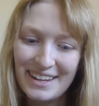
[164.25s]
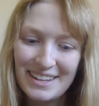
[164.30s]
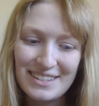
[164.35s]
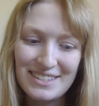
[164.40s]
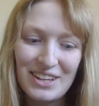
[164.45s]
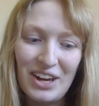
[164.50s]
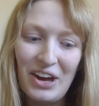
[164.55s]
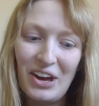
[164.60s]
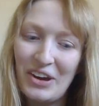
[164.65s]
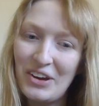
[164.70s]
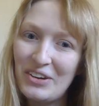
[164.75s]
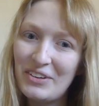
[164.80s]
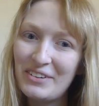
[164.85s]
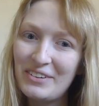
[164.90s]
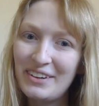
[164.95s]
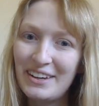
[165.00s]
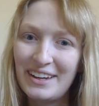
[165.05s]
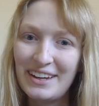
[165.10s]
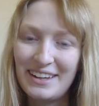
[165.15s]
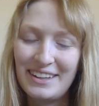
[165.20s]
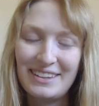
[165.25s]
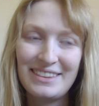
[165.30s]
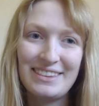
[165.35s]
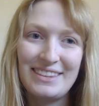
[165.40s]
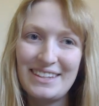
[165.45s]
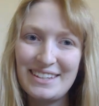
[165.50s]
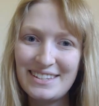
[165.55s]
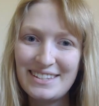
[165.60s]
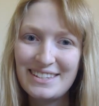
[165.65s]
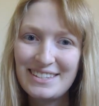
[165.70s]
So
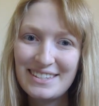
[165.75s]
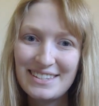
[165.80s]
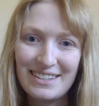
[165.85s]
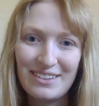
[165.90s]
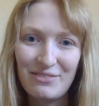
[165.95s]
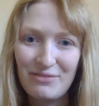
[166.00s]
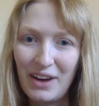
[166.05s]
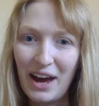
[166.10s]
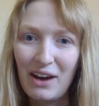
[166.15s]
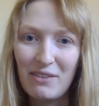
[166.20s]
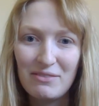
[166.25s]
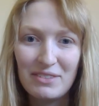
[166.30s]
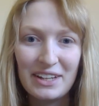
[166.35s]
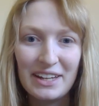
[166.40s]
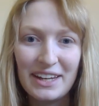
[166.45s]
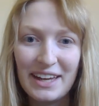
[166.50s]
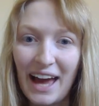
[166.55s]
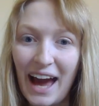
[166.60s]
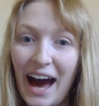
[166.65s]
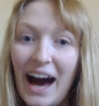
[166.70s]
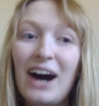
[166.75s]
this family